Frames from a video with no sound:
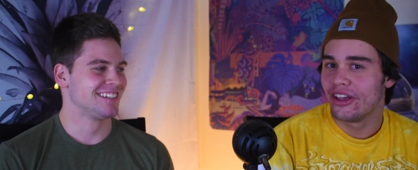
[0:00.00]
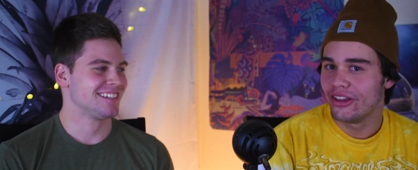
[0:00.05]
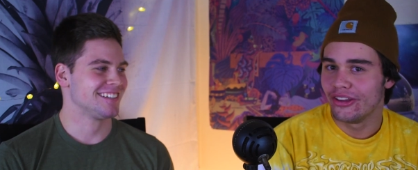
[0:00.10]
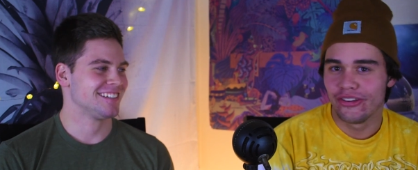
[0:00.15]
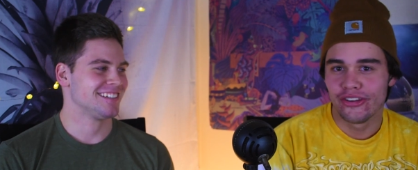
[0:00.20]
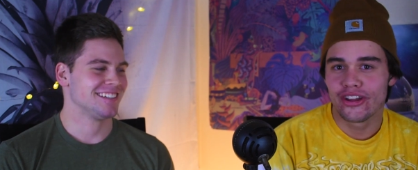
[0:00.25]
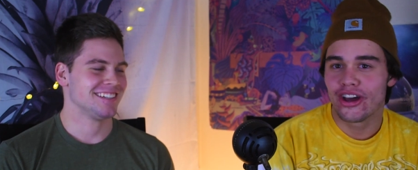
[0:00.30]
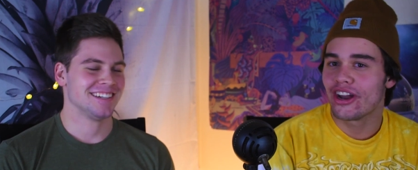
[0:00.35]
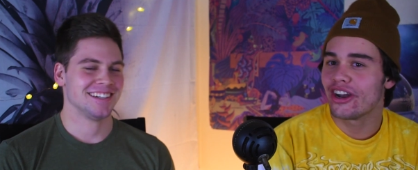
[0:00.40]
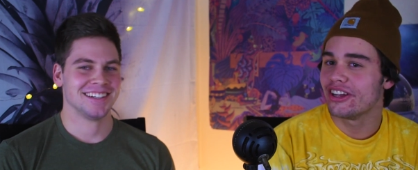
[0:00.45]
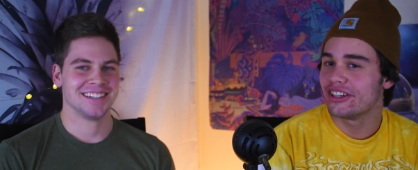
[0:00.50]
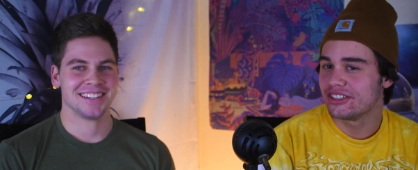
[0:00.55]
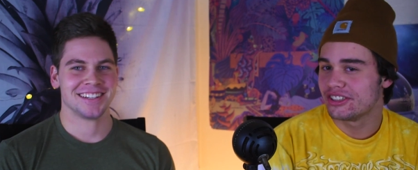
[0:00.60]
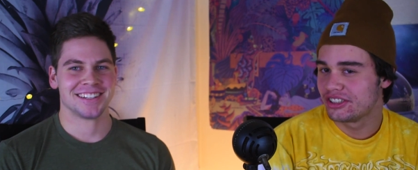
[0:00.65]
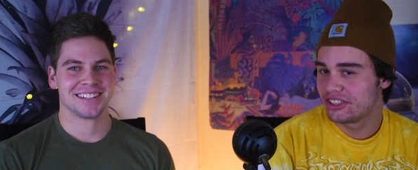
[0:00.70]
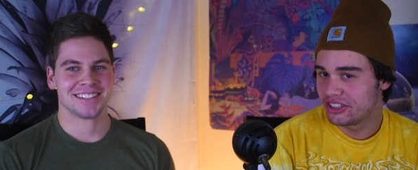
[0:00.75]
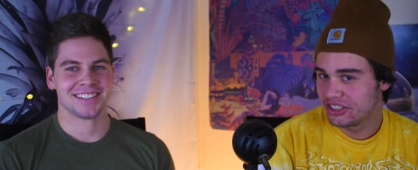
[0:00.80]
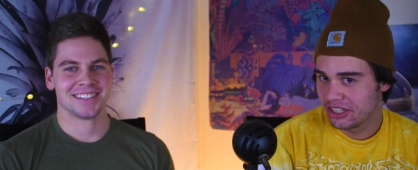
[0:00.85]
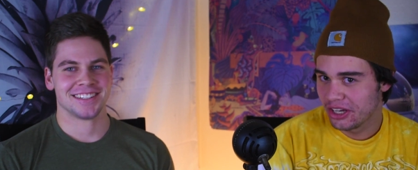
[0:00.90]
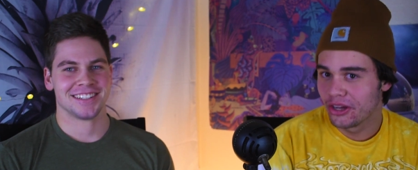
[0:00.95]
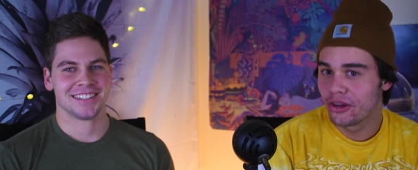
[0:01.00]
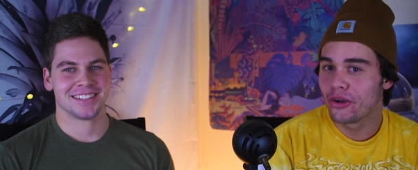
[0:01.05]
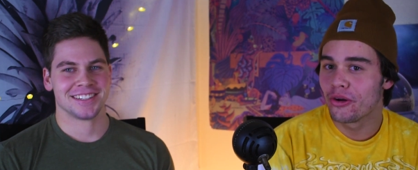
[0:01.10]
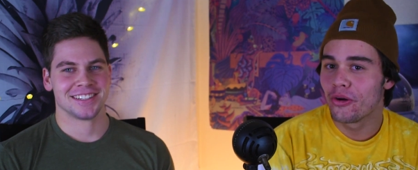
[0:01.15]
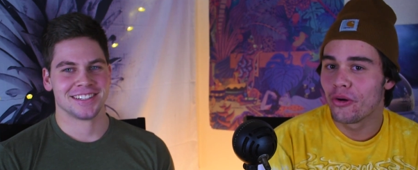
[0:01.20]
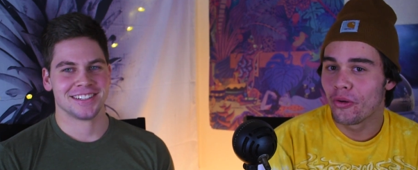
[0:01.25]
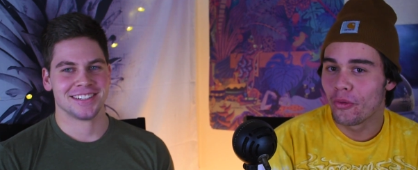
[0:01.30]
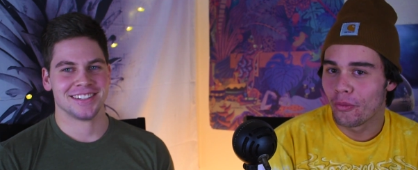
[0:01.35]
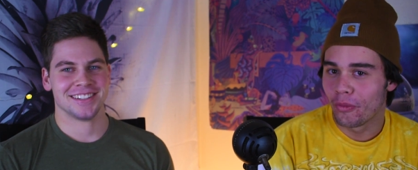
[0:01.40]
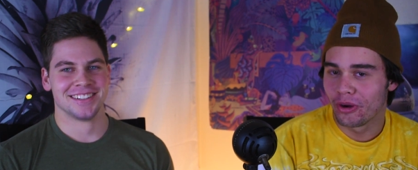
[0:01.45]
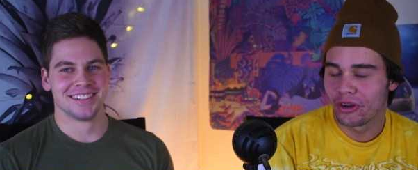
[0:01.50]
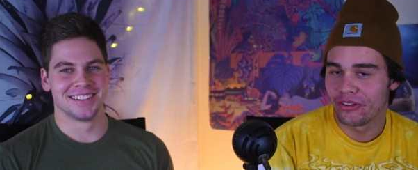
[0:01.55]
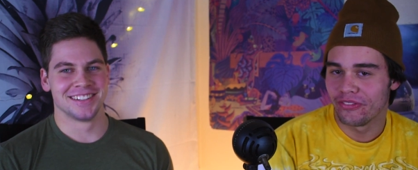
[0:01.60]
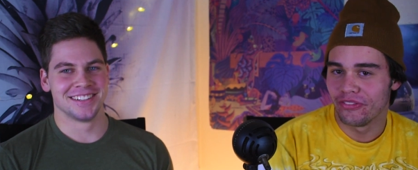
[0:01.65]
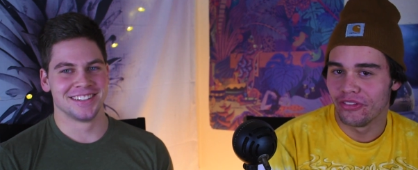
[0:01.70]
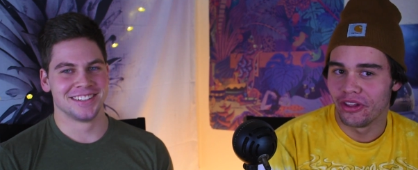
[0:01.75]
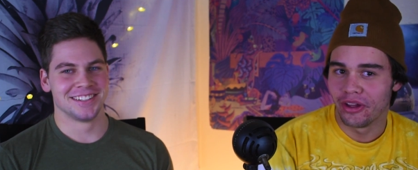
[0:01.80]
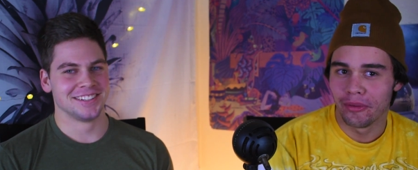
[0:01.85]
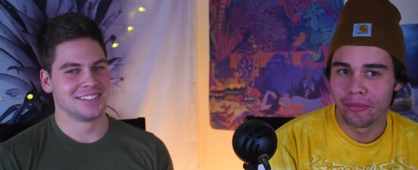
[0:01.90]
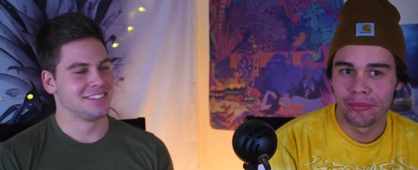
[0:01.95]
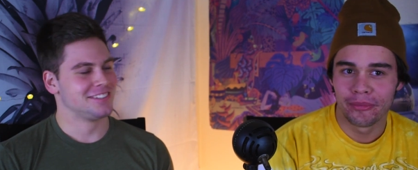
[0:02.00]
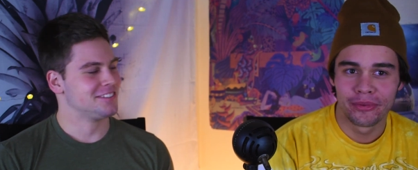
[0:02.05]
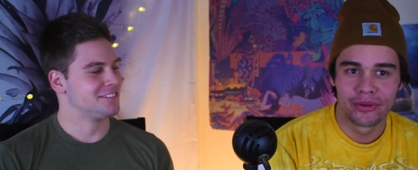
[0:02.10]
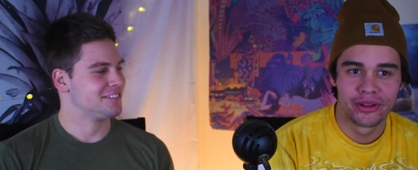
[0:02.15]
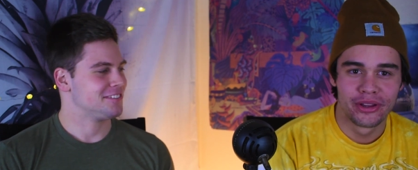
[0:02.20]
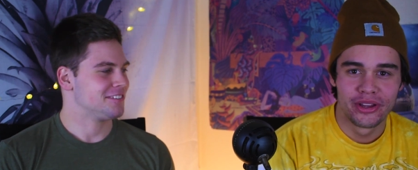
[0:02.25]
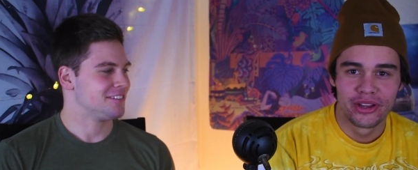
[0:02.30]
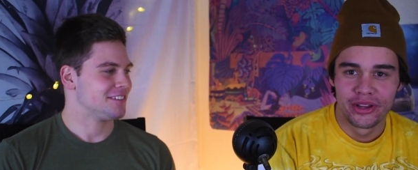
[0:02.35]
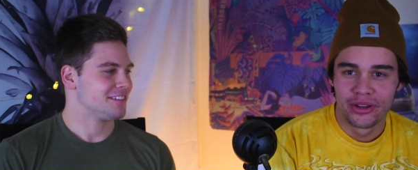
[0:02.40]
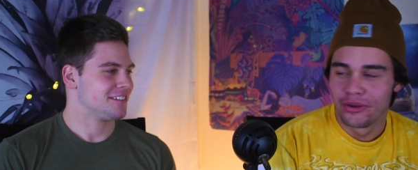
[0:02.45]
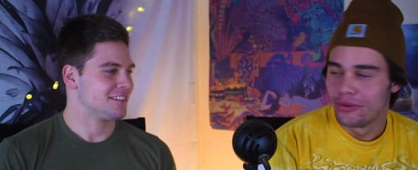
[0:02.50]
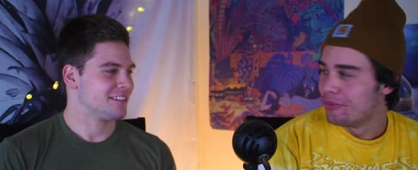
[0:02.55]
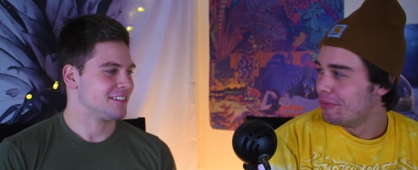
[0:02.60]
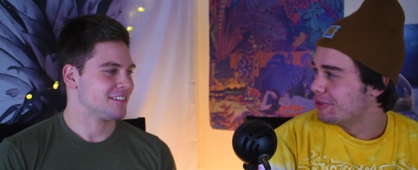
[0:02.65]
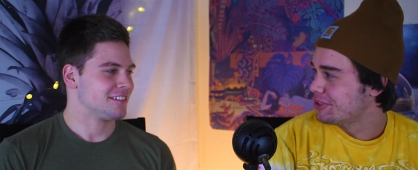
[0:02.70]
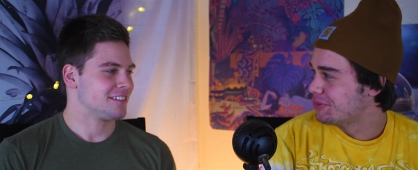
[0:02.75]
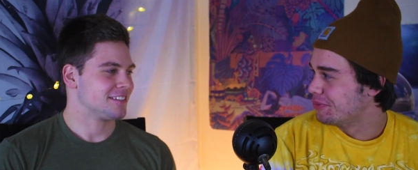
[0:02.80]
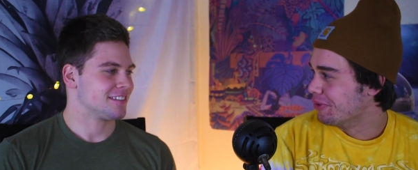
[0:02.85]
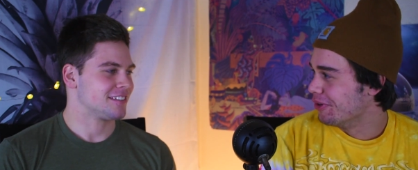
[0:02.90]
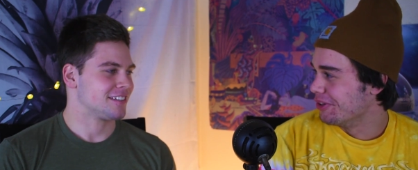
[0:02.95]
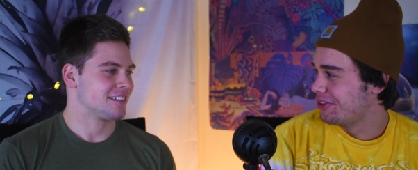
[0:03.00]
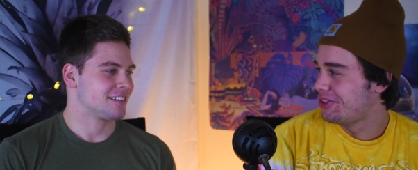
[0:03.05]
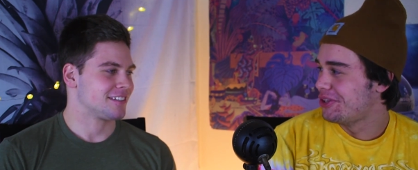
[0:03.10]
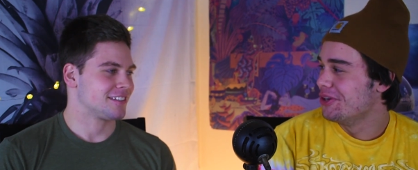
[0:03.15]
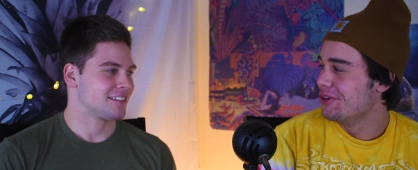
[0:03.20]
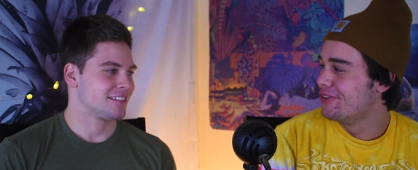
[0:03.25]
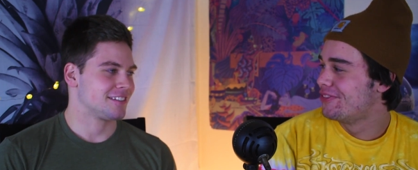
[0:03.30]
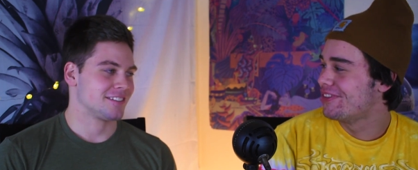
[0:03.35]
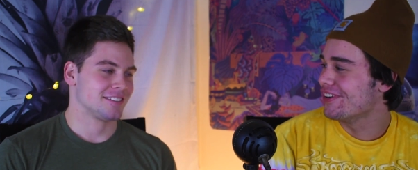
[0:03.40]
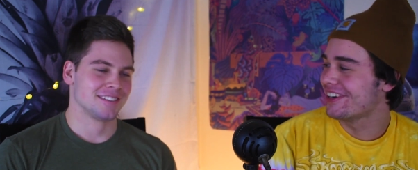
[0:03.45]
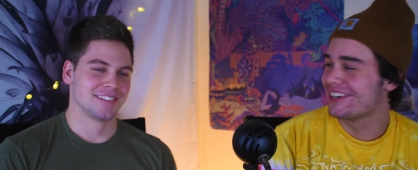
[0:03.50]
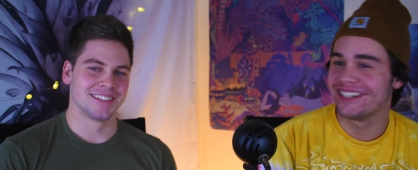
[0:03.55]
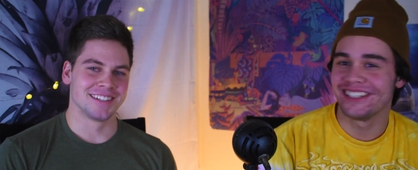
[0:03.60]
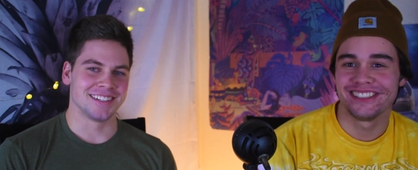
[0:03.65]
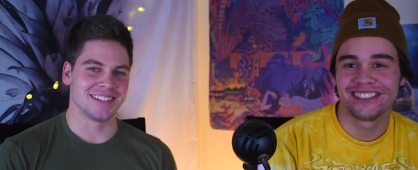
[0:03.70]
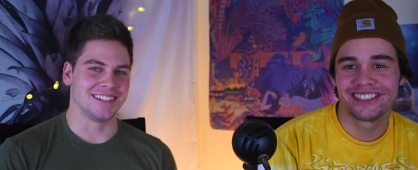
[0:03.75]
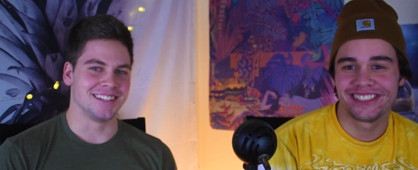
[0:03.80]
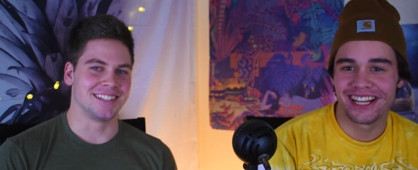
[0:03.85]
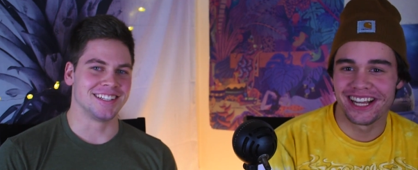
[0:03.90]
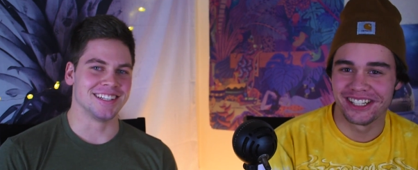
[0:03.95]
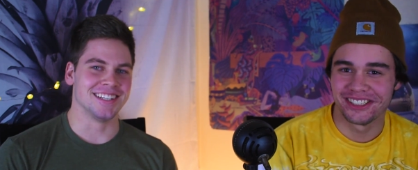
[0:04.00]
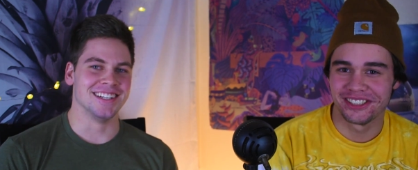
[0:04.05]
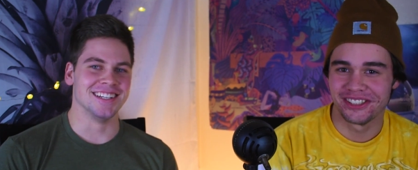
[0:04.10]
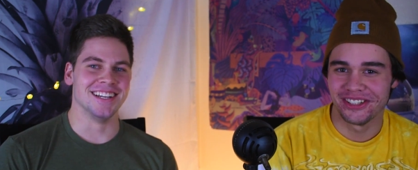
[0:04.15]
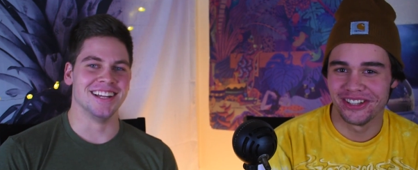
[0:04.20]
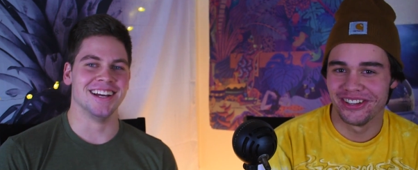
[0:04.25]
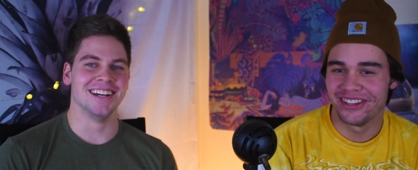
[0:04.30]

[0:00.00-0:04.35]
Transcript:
Speaker 1: tell you, not a single one of them was worth 2 fucking cents.